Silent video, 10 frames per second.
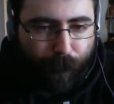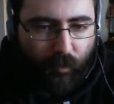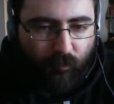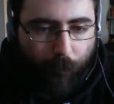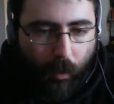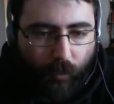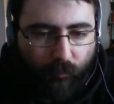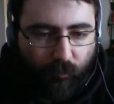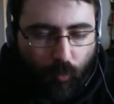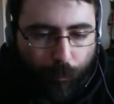some
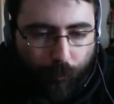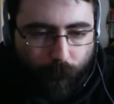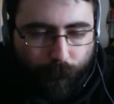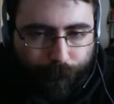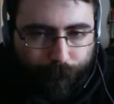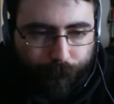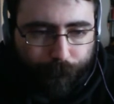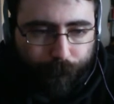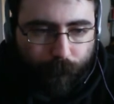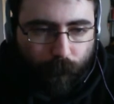hot soup.
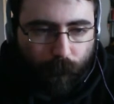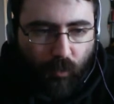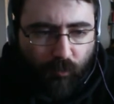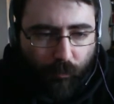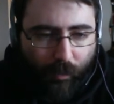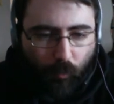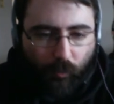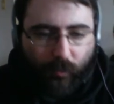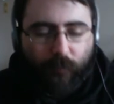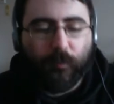So that'll
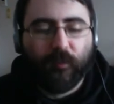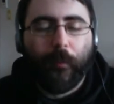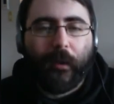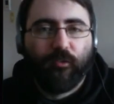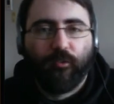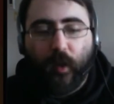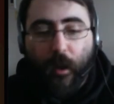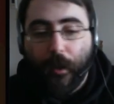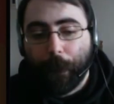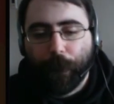like give me some extra
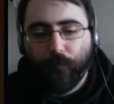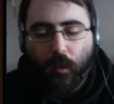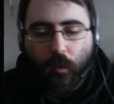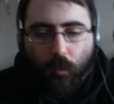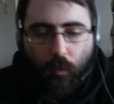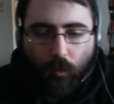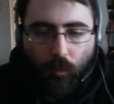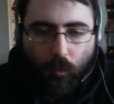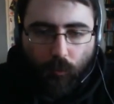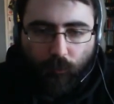time.
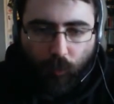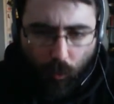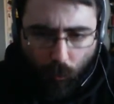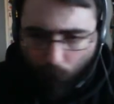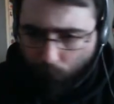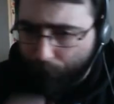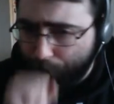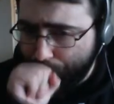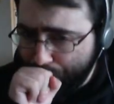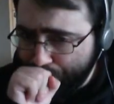So,
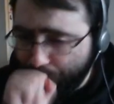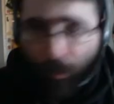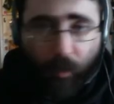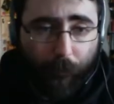pardon